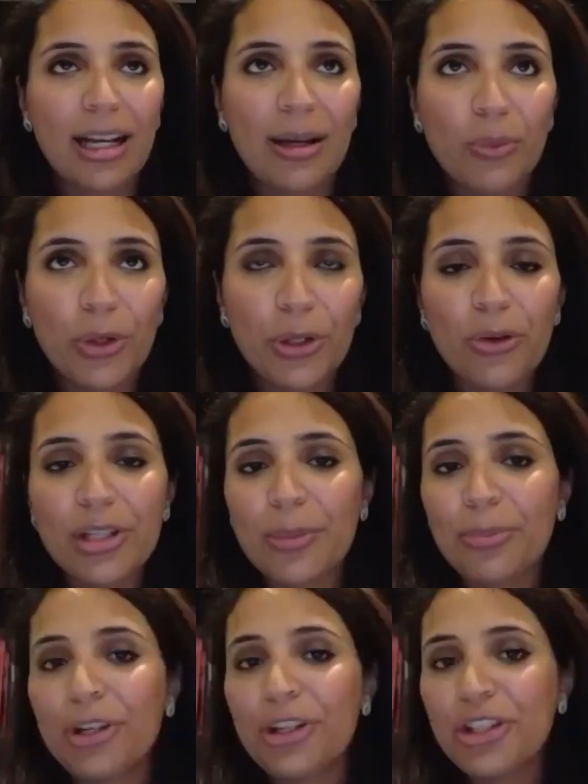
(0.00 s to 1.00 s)
we don't
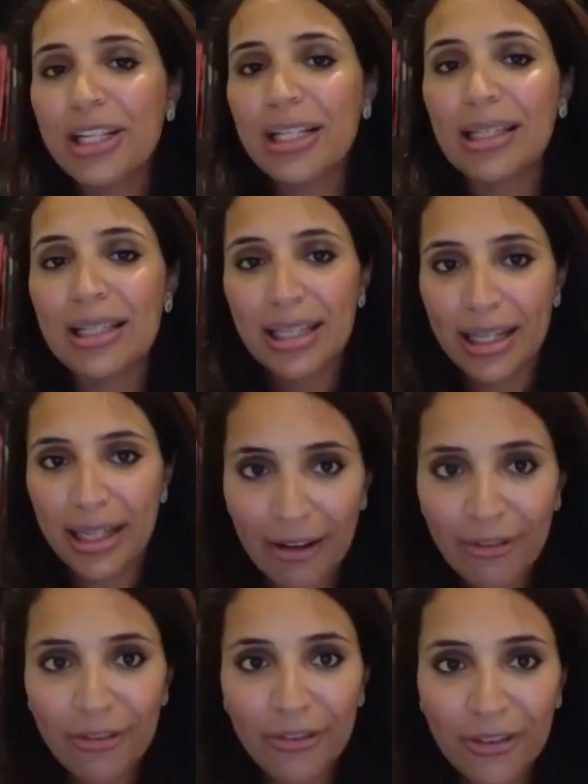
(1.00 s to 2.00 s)
appreciate it
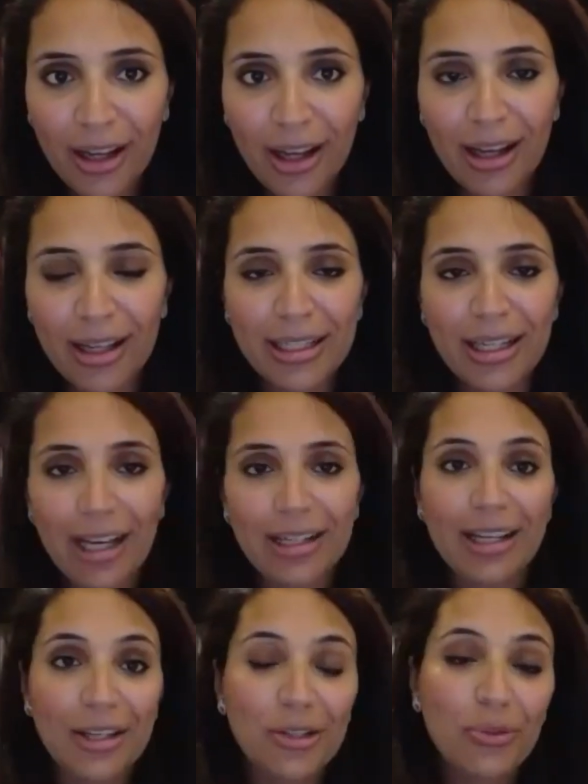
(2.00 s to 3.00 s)
enough
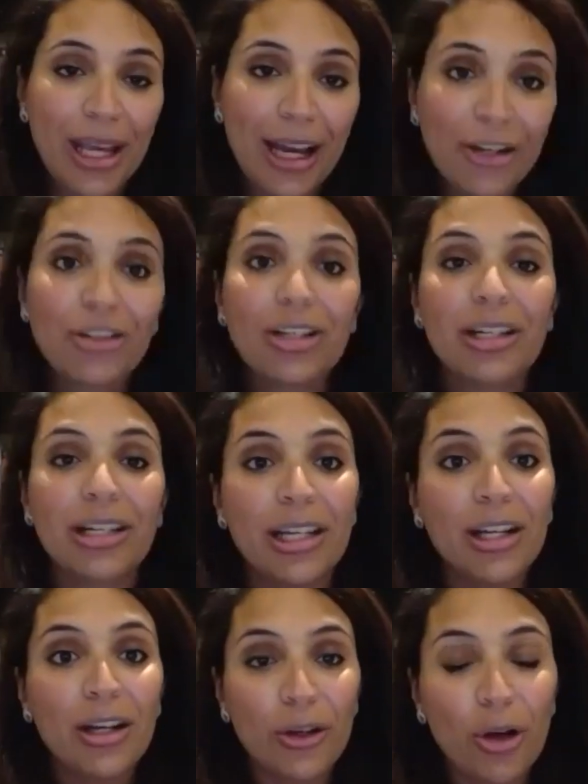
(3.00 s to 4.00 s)
unless we actually
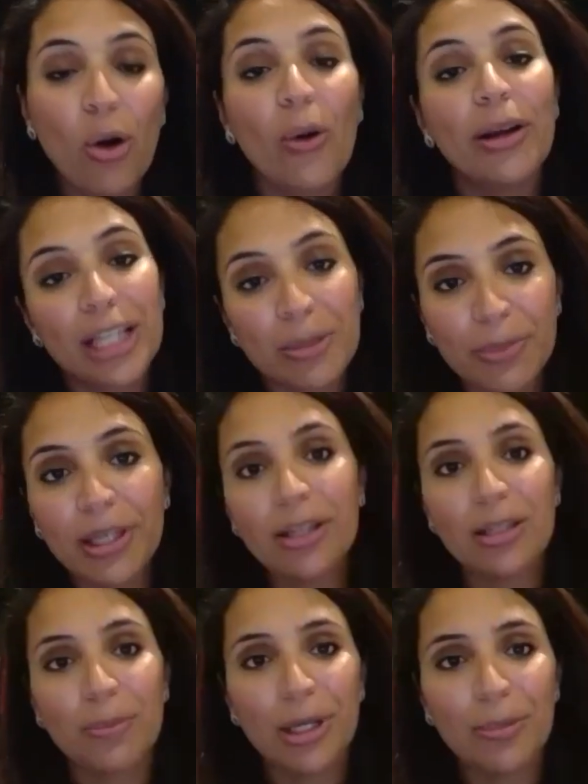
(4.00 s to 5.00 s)
go and speak
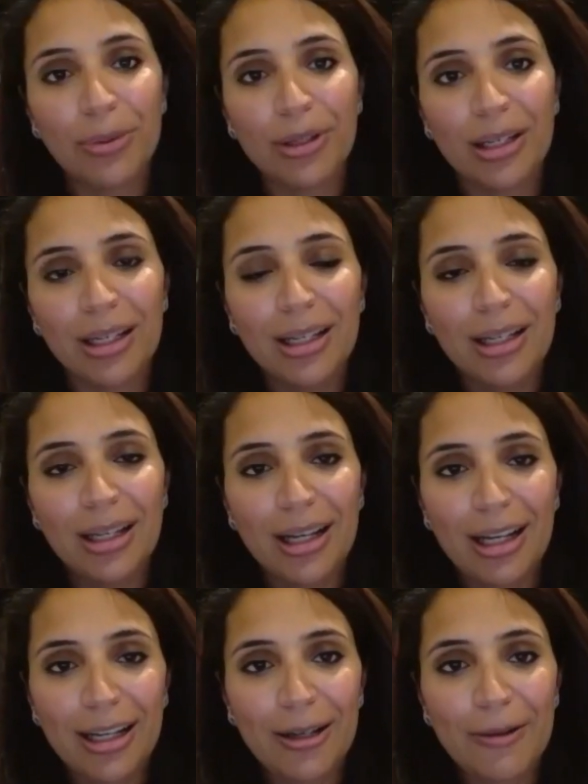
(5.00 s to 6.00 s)
to people
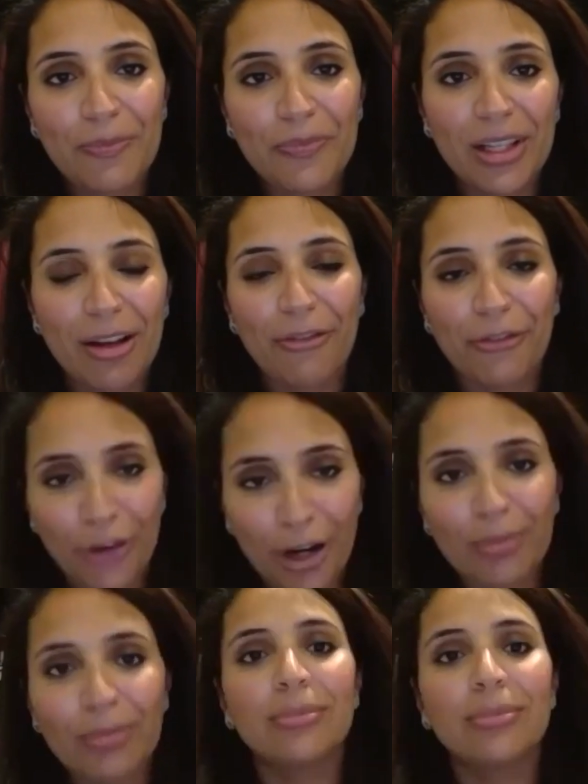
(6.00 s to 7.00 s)

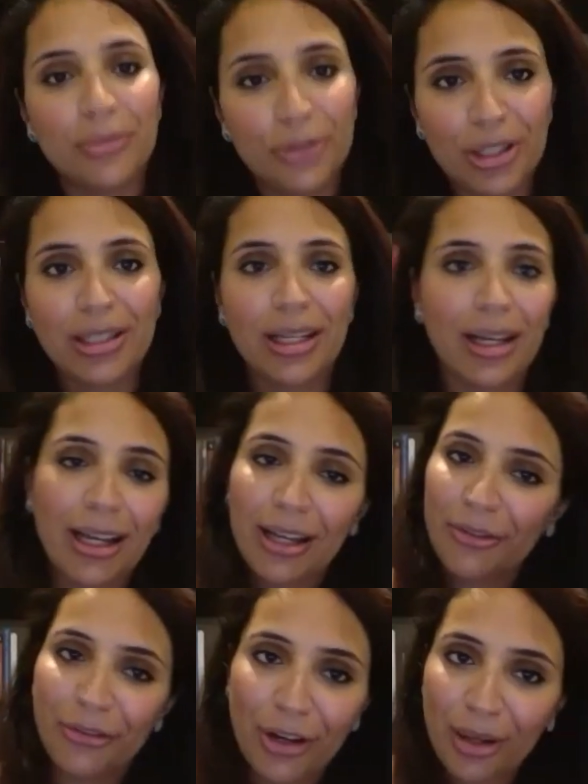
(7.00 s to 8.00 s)
from Jeddah
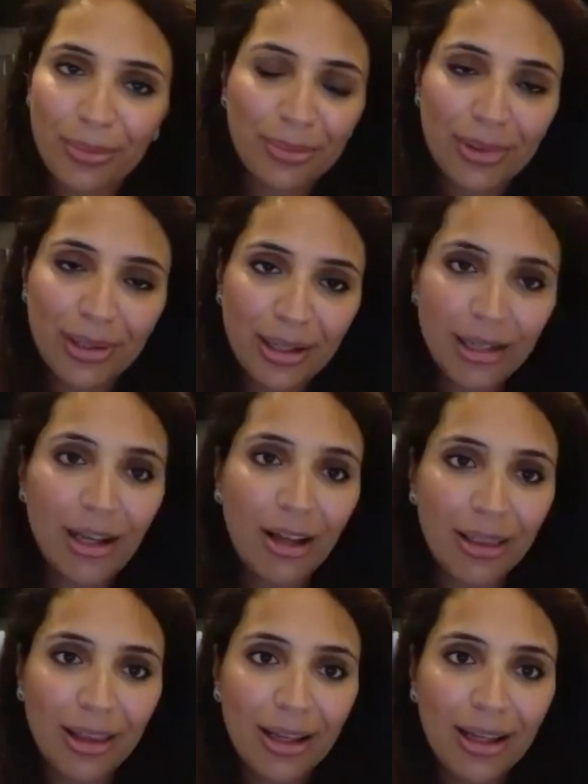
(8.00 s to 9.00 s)
and from
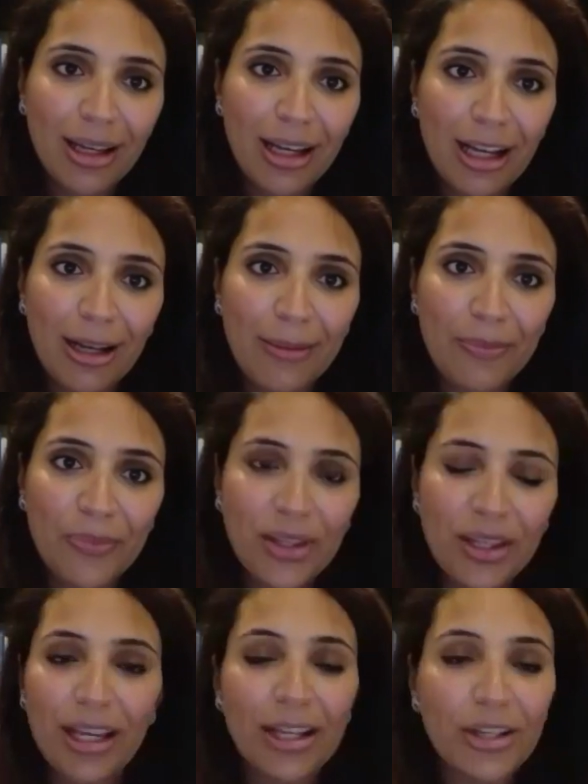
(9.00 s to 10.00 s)
Riyadh.
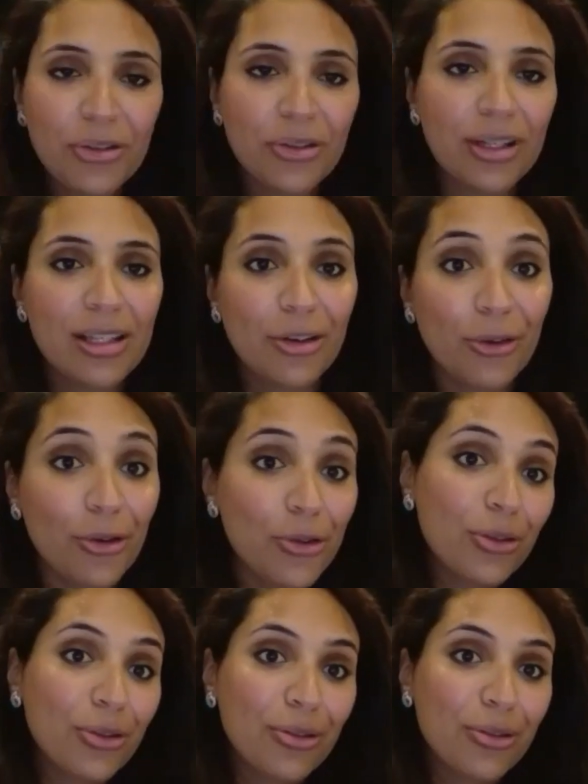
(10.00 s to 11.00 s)
The histories are
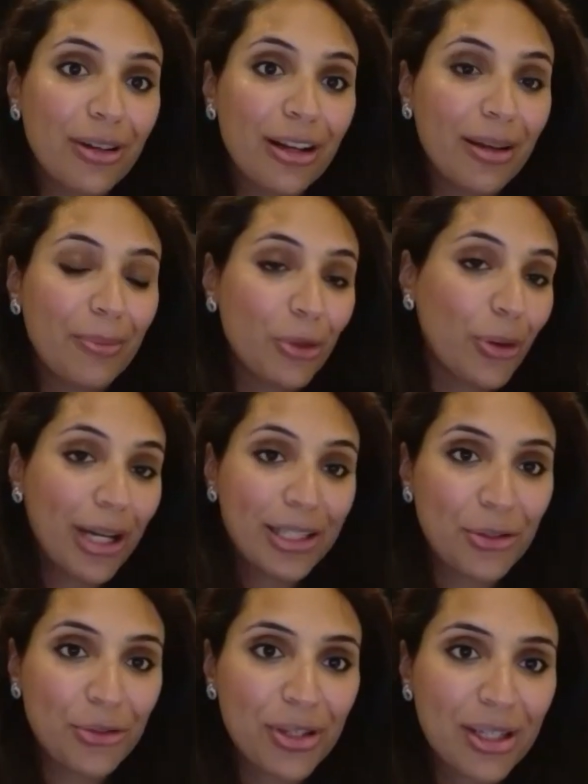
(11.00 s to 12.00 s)
also quite
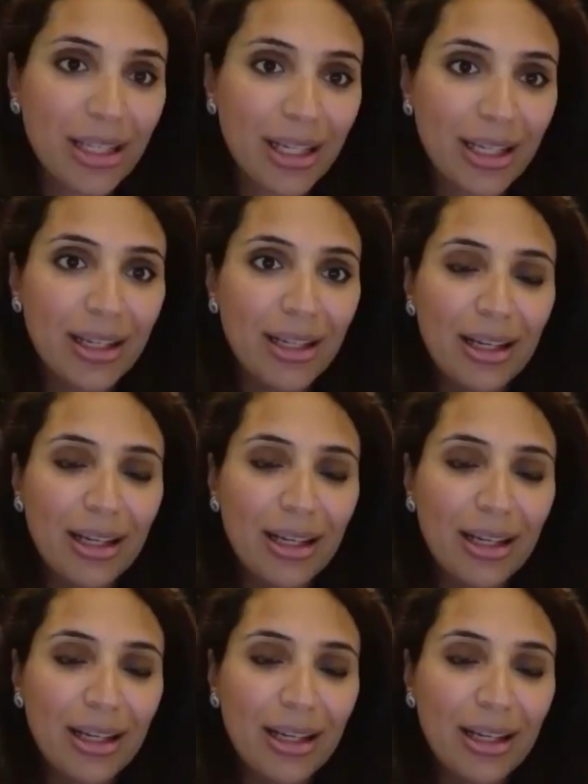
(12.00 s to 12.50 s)
interesting.